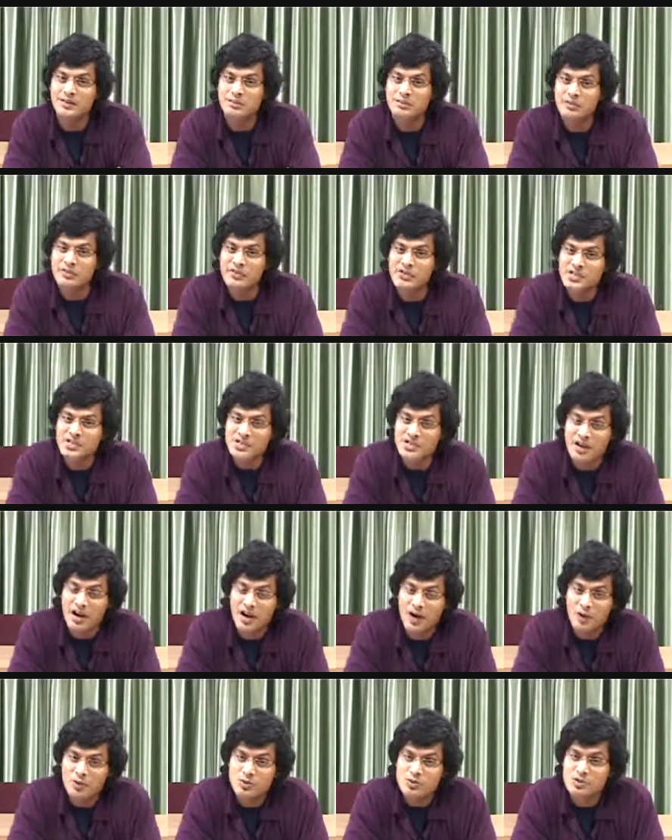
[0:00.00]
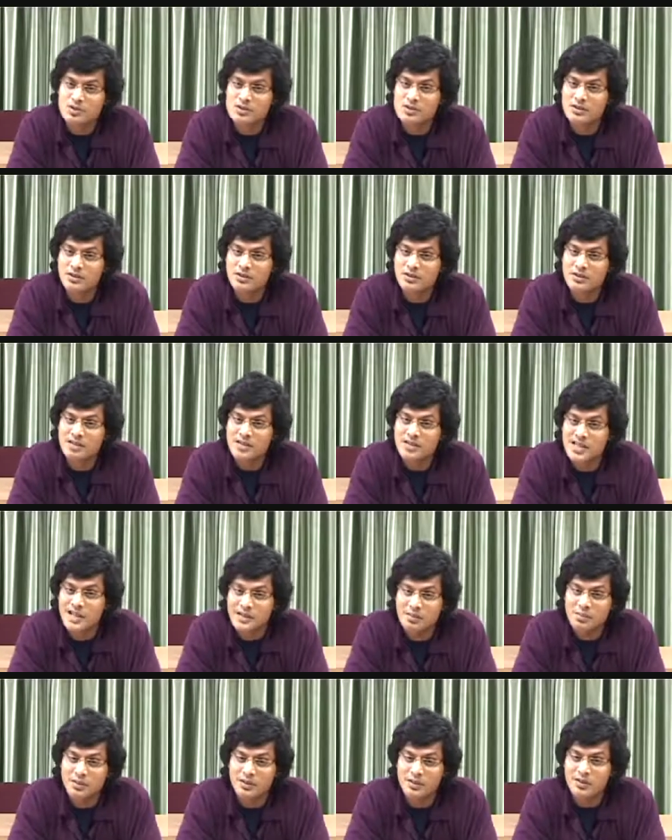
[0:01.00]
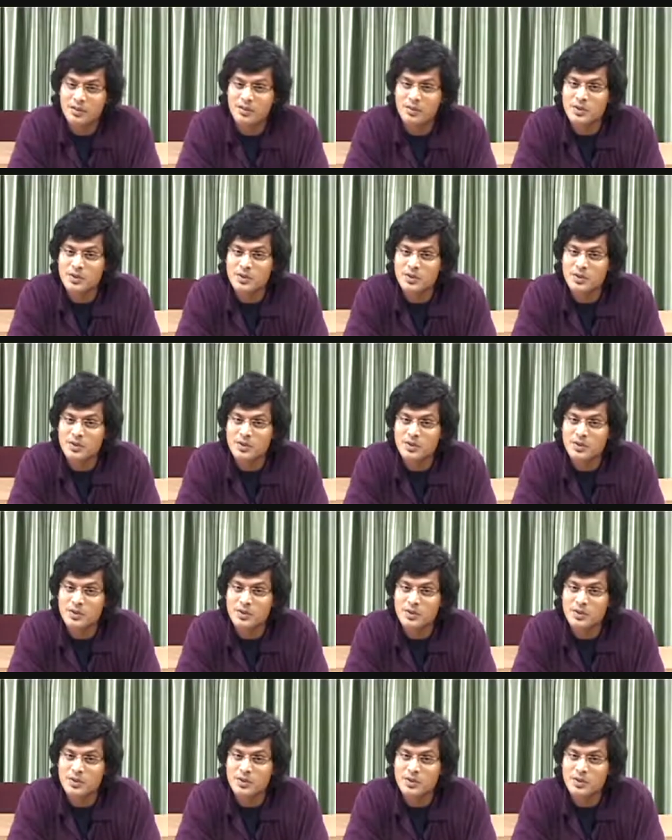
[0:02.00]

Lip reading: Professor Rao's statement,